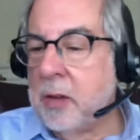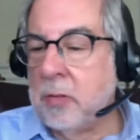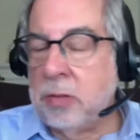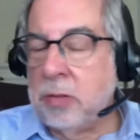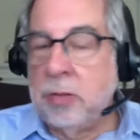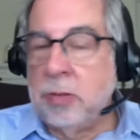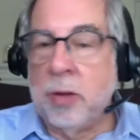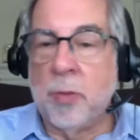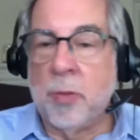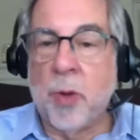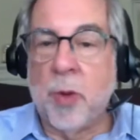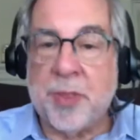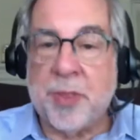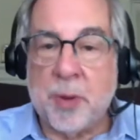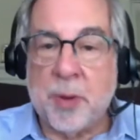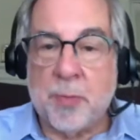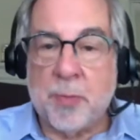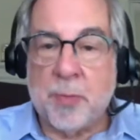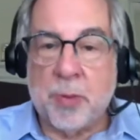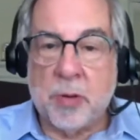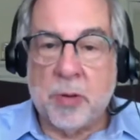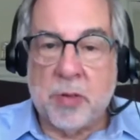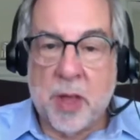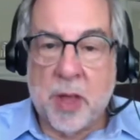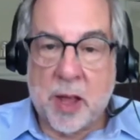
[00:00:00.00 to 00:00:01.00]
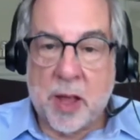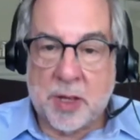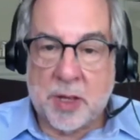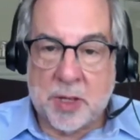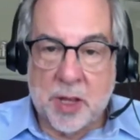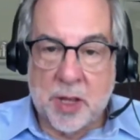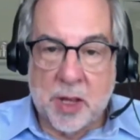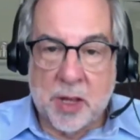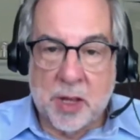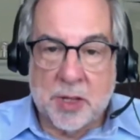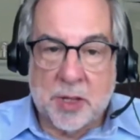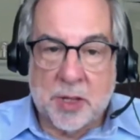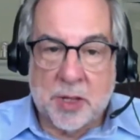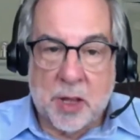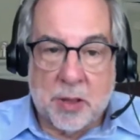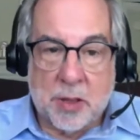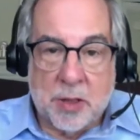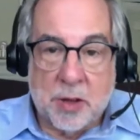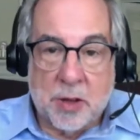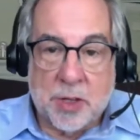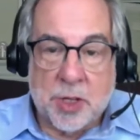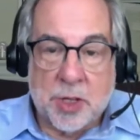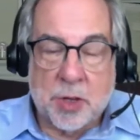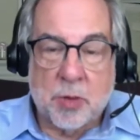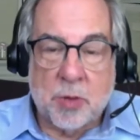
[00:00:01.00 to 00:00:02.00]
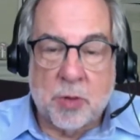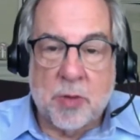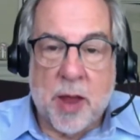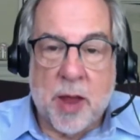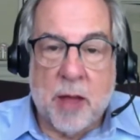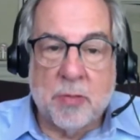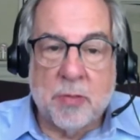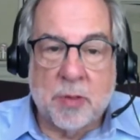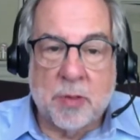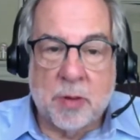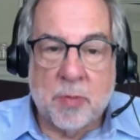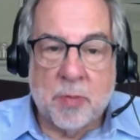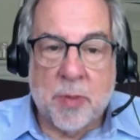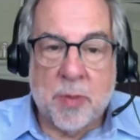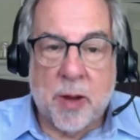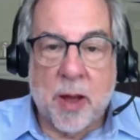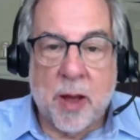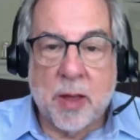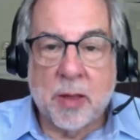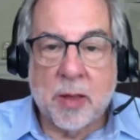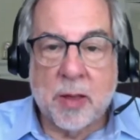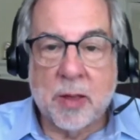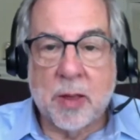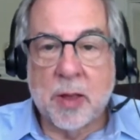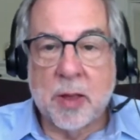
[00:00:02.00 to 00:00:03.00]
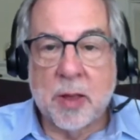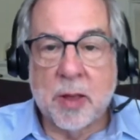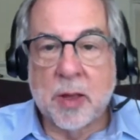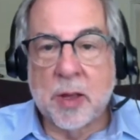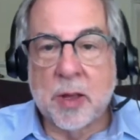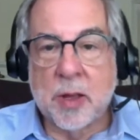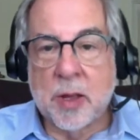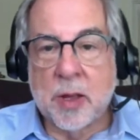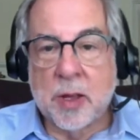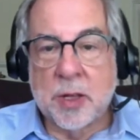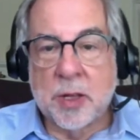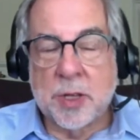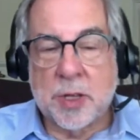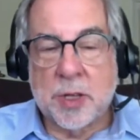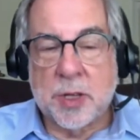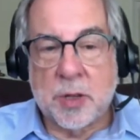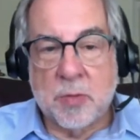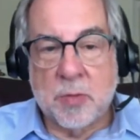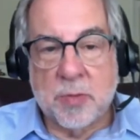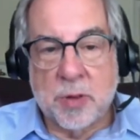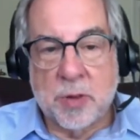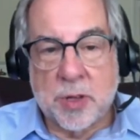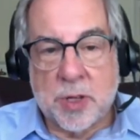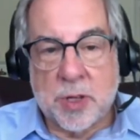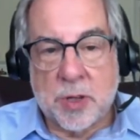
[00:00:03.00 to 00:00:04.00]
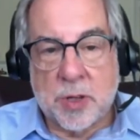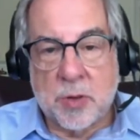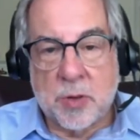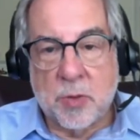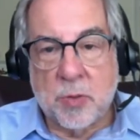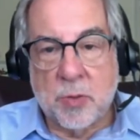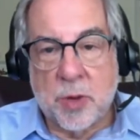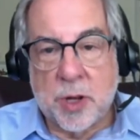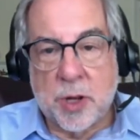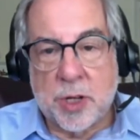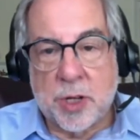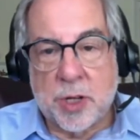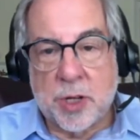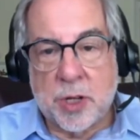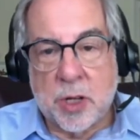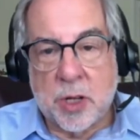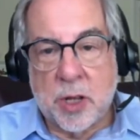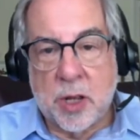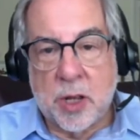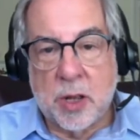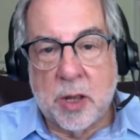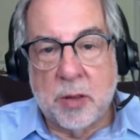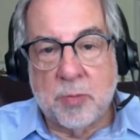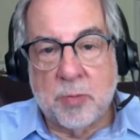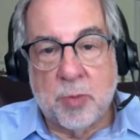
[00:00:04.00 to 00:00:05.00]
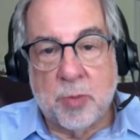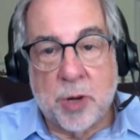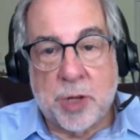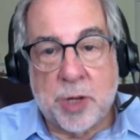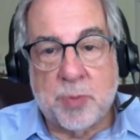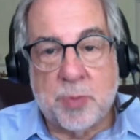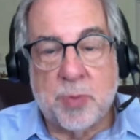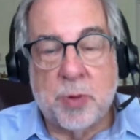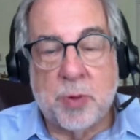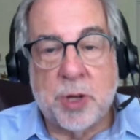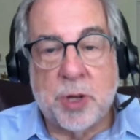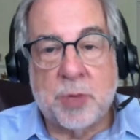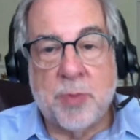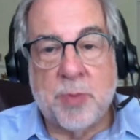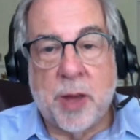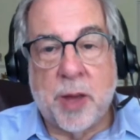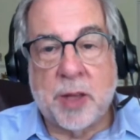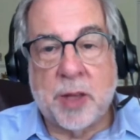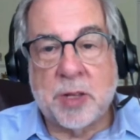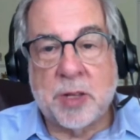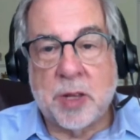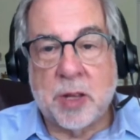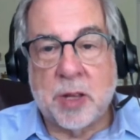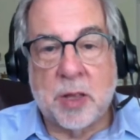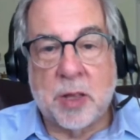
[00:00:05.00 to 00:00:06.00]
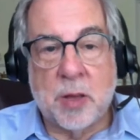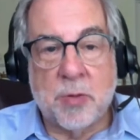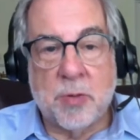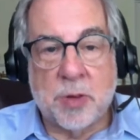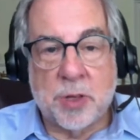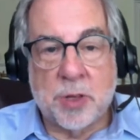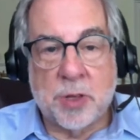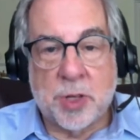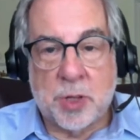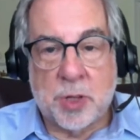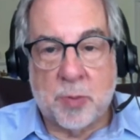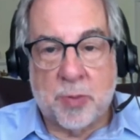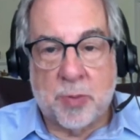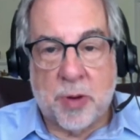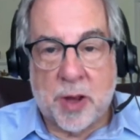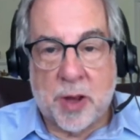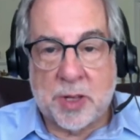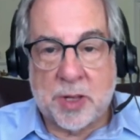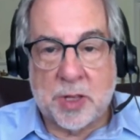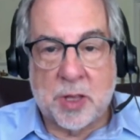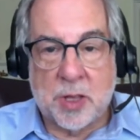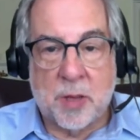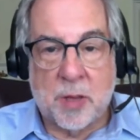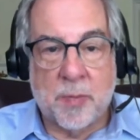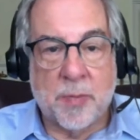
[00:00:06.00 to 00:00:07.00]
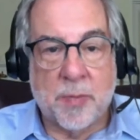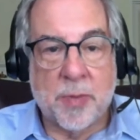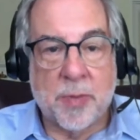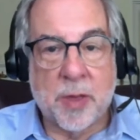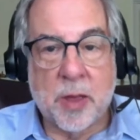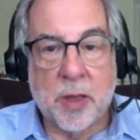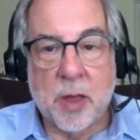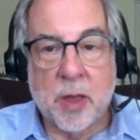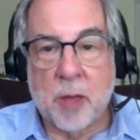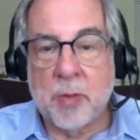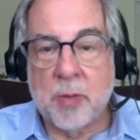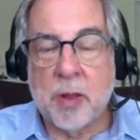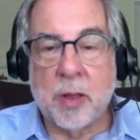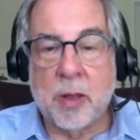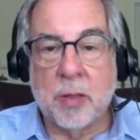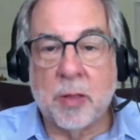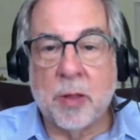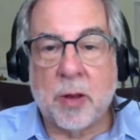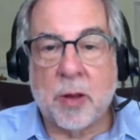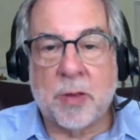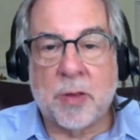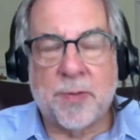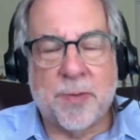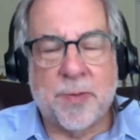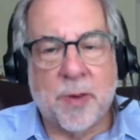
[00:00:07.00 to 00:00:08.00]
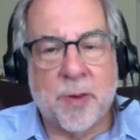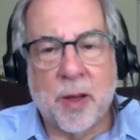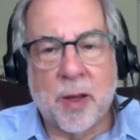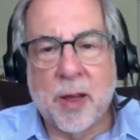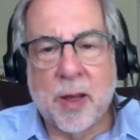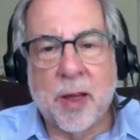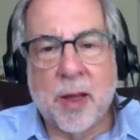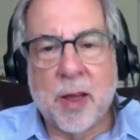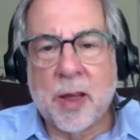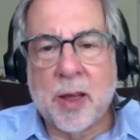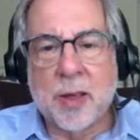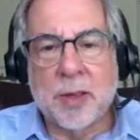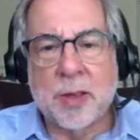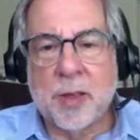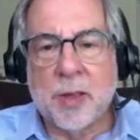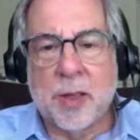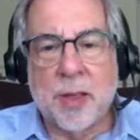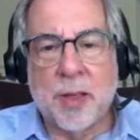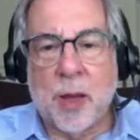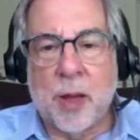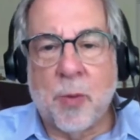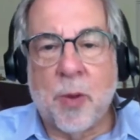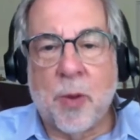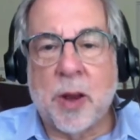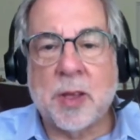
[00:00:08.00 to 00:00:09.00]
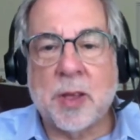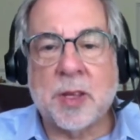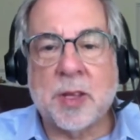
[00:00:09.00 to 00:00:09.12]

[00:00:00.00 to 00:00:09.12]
what they're protesting is that they're surrounded by symbols which basically suppress them. I mean, look, what does